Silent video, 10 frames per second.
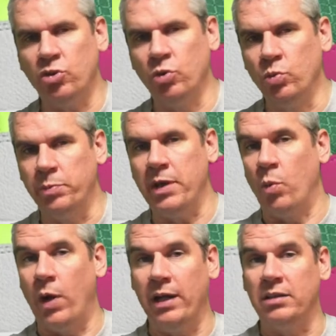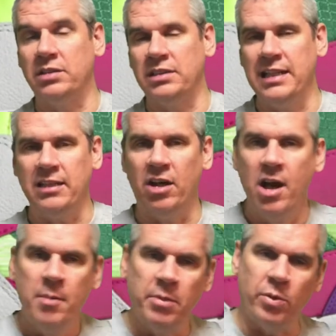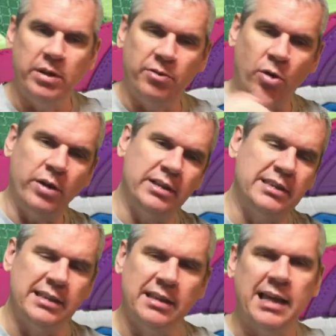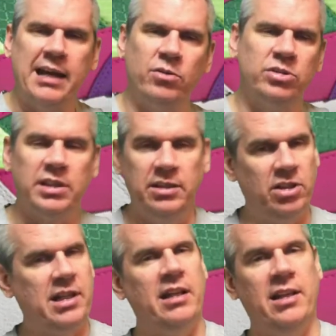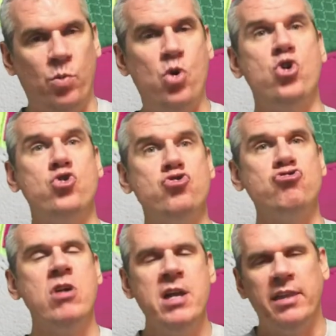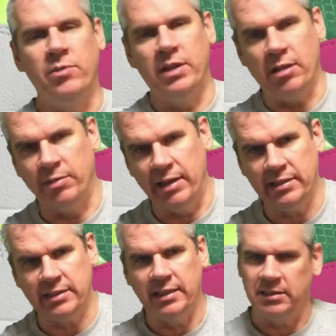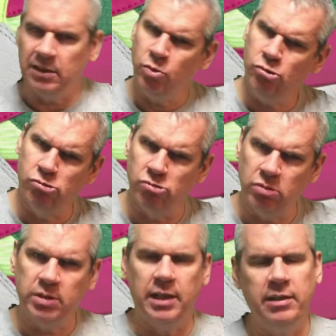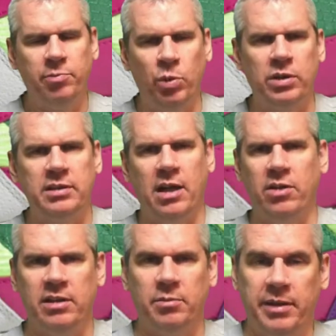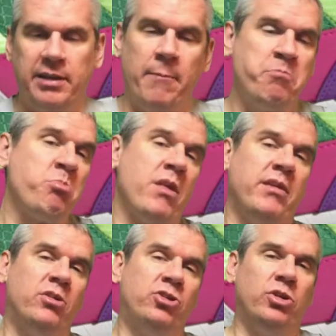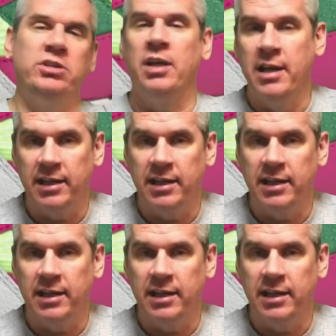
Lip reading: its own would be a wild sneaker, but when you've already seen the lateral side and you're kind of like, whoa, then when you come to this side, it's like, okay, they've pulled it down a little bit there. Their choice,